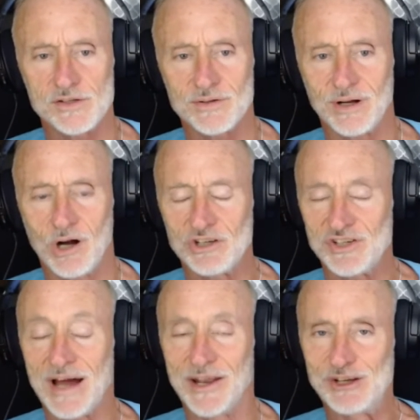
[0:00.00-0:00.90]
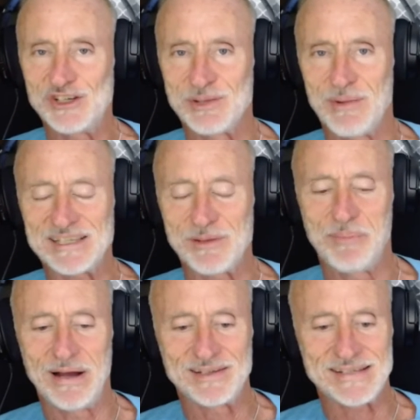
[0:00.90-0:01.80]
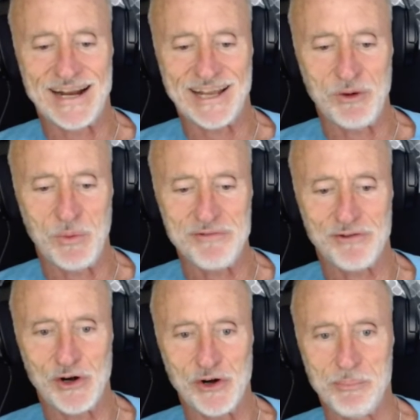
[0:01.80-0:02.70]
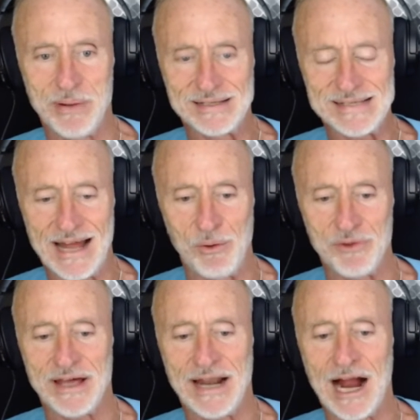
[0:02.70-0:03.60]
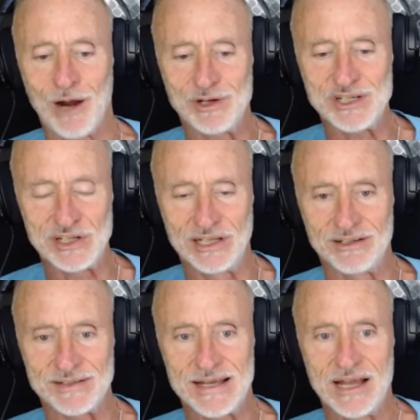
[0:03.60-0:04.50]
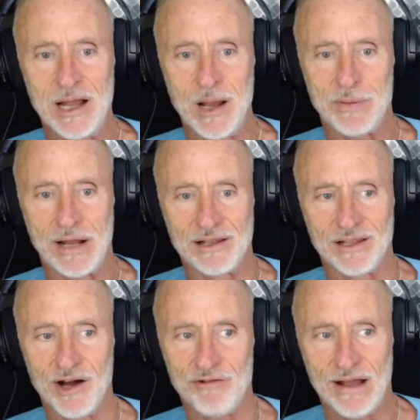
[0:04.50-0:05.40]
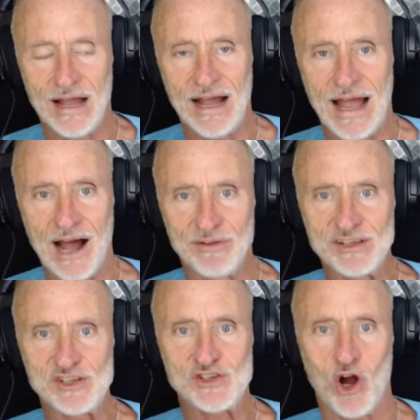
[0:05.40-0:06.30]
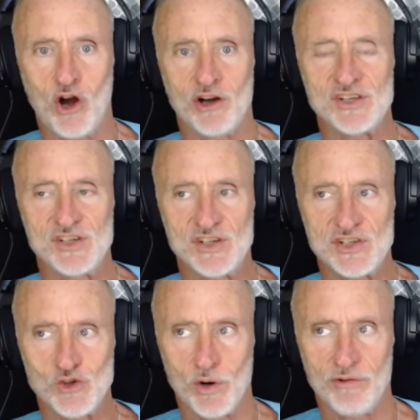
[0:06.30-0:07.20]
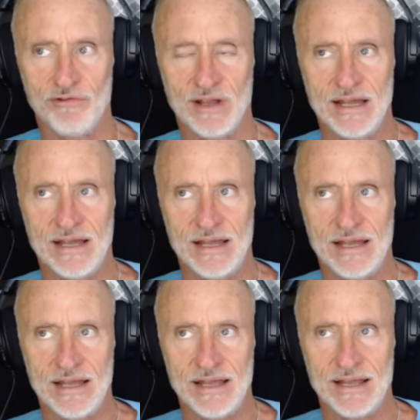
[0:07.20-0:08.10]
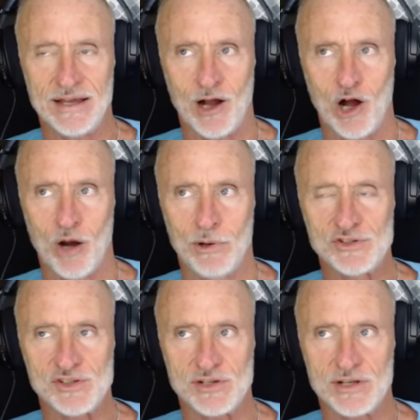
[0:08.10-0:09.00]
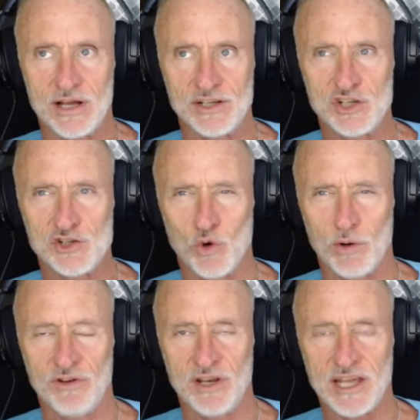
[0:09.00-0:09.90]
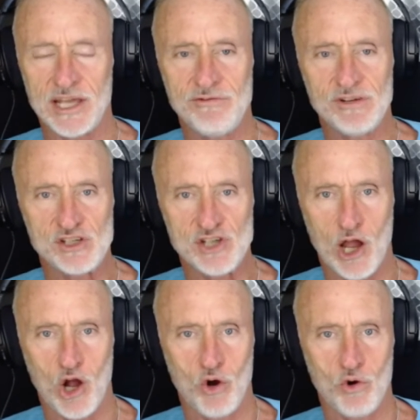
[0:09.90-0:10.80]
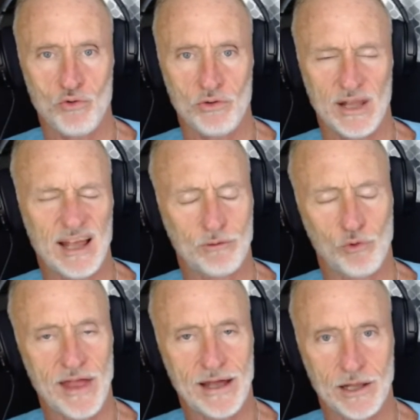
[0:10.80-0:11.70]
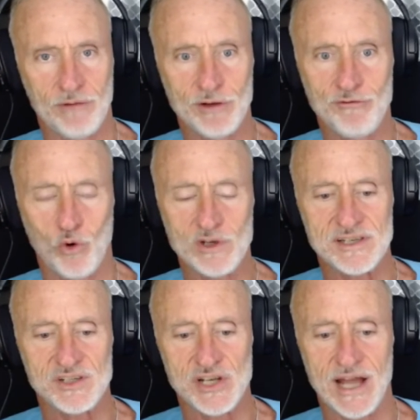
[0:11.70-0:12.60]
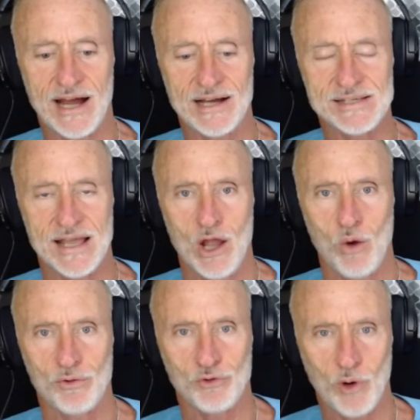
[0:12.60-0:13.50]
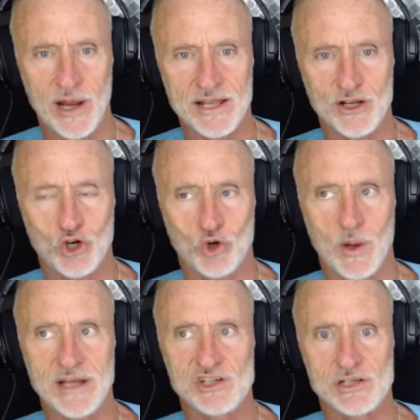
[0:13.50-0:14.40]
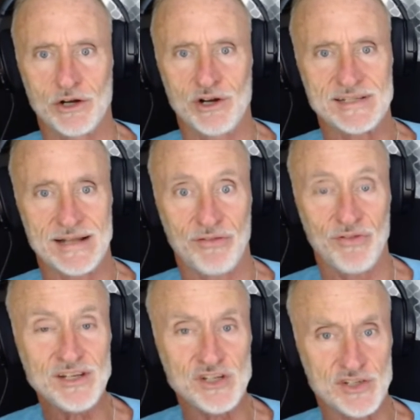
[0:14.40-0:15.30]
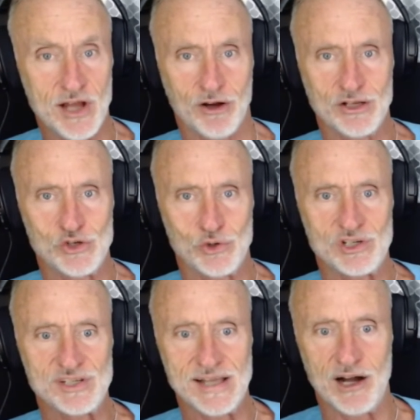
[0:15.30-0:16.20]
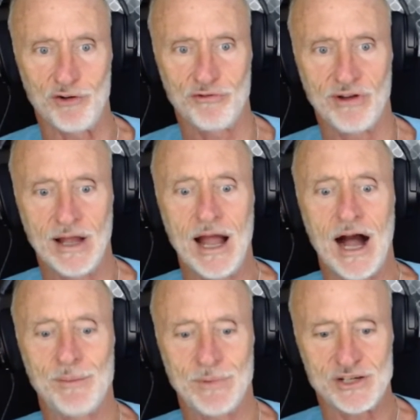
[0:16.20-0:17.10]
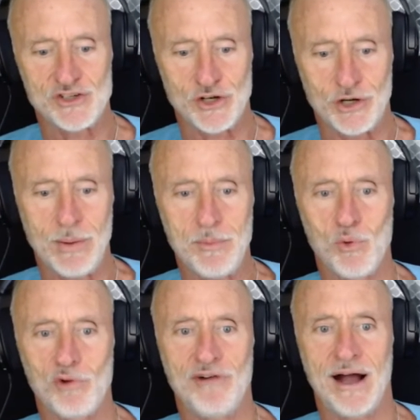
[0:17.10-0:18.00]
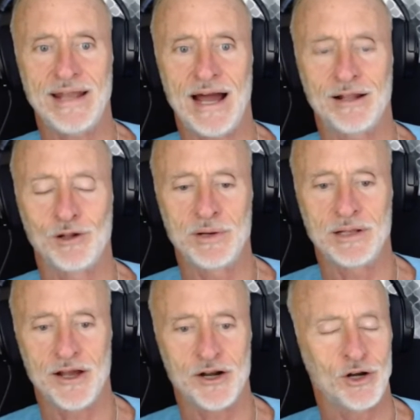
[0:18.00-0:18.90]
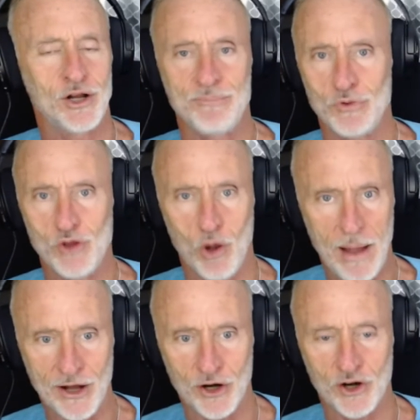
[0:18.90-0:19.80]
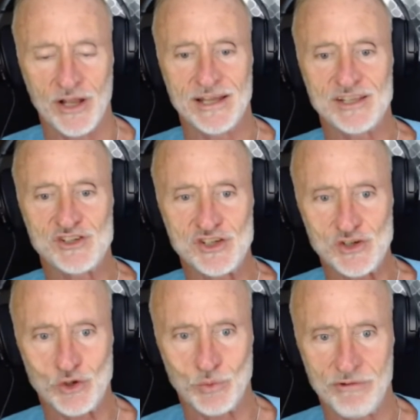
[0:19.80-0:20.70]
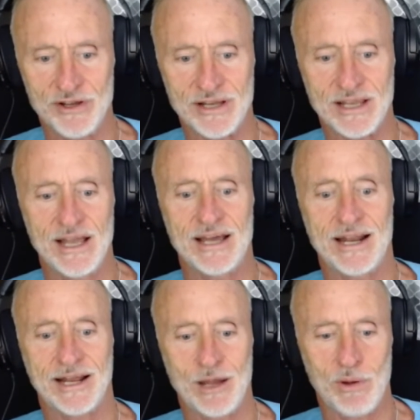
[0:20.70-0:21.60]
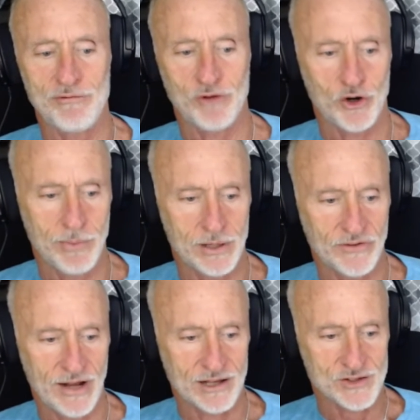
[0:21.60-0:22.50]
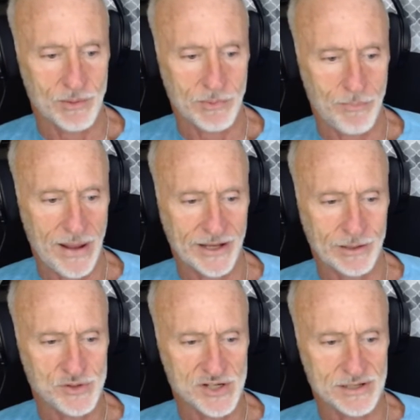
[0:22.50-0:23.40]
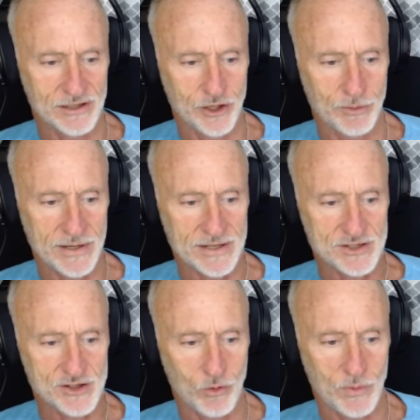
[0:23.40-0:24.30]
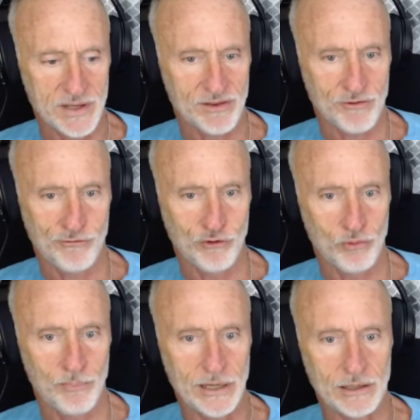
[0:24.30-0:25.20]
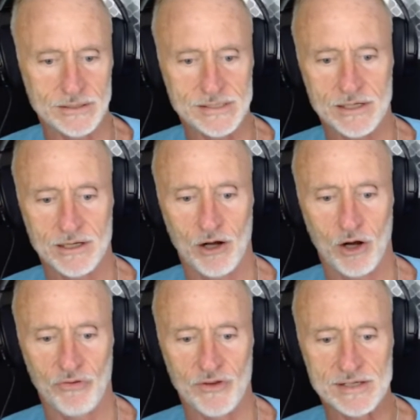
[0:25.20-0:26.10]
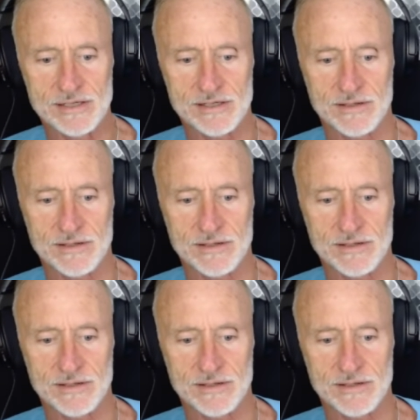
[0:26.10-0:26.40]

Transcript: I know she's about to belt, and I can't wait for her to belt it out with that Irish lilt. But I love how this starts and just sort of in almost just sort of an even tone that with that lovely voice that she has with great courageous lyrics. And I think she's talking to herself. I'm not sure. Maybe we'll find out a little bit later. No matter, it's just terrific. And I can't wait for her to belt it out. So I'm going to back it up just a little bit so that we get the full belt on this.